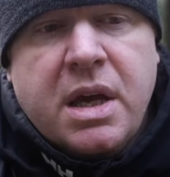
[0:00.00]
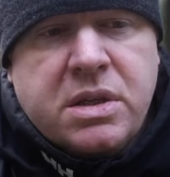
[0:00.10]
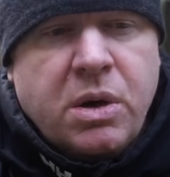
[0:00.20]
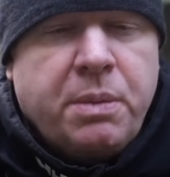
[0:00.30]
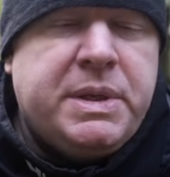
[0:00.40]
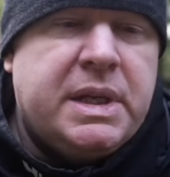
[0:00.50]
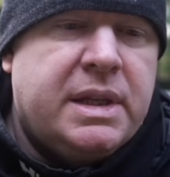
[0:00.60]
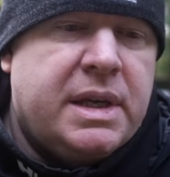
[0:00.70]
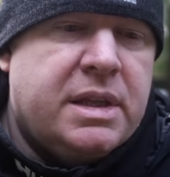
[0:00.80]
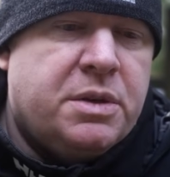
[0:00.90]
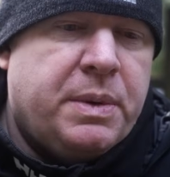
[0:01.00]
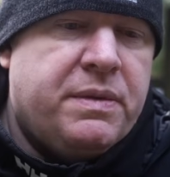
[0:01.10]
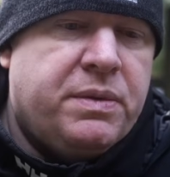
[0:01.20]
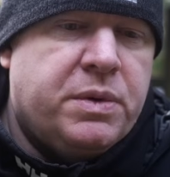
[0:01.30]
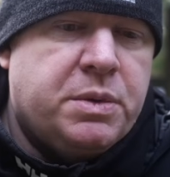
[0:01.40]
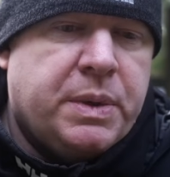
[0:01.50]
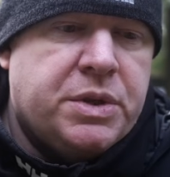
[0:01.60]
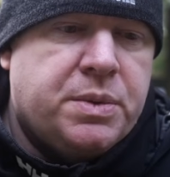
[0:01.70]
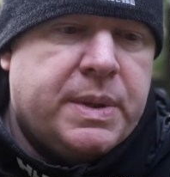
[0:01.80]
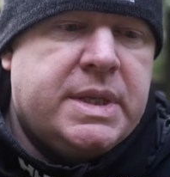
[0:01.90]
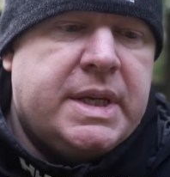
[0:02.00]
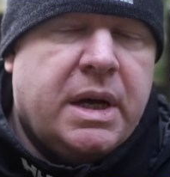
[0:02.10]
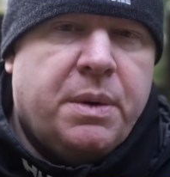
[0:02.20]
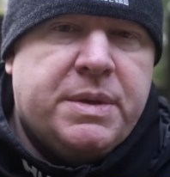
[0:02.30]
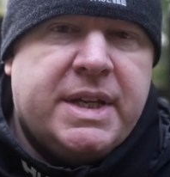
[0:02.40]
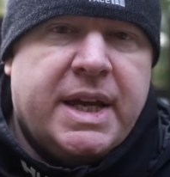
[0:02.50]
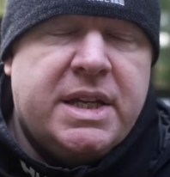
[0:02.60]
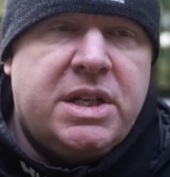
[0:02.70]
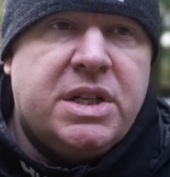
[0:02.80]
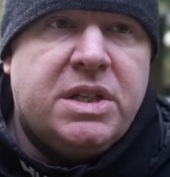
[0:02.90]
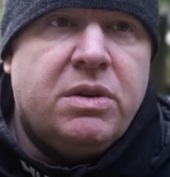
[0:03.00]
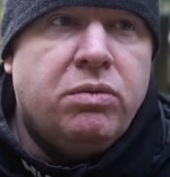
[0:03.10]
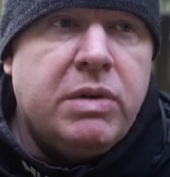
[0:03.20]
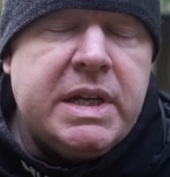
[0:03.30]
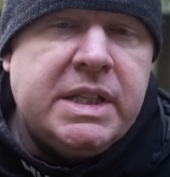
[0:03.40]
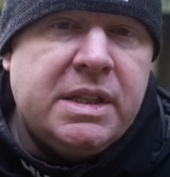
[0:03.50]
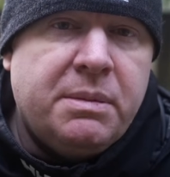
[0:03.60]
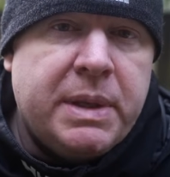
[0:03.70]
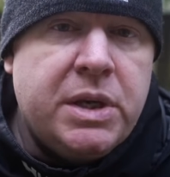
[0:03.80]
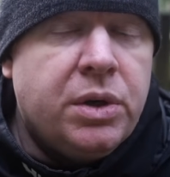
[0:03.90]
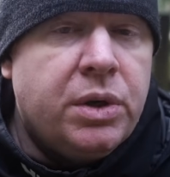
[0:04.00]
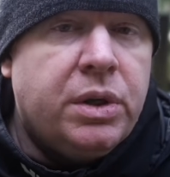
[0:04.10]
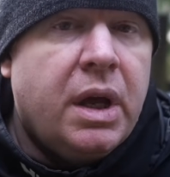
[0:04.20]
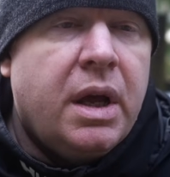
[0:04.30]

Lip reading: So optically, the 24-120, I would say is just a reasonably good.